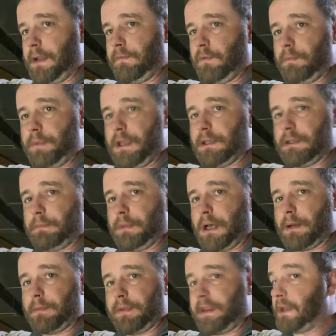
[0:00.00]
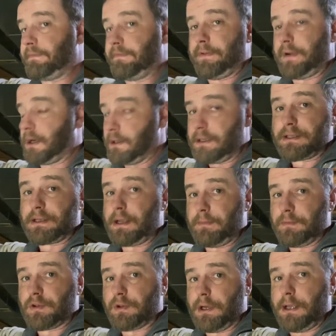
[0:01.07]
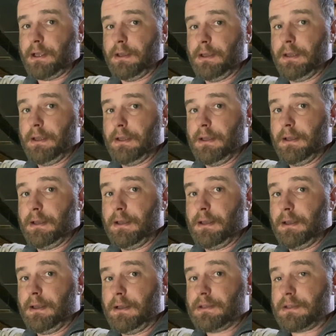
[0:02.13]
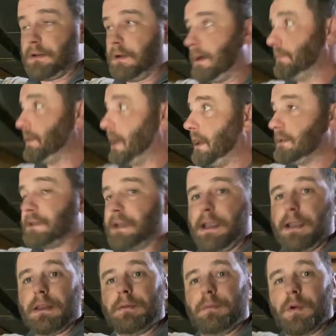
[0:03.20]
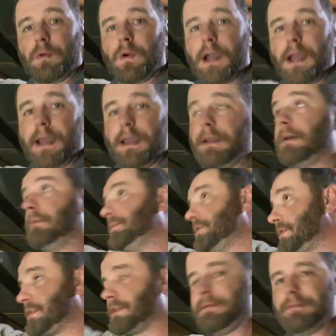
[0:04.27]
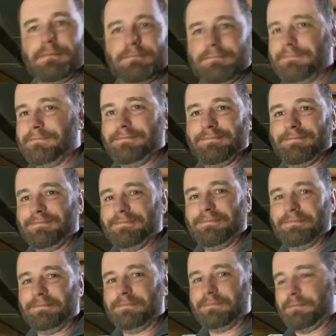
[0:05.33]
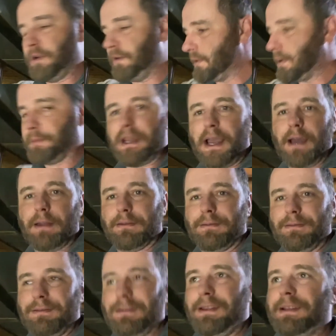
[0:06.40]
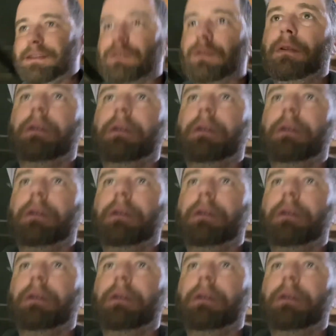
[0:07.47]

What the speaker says: will be at the bottom of that very same tree. So I'm not taking them away, I'm just moving them down into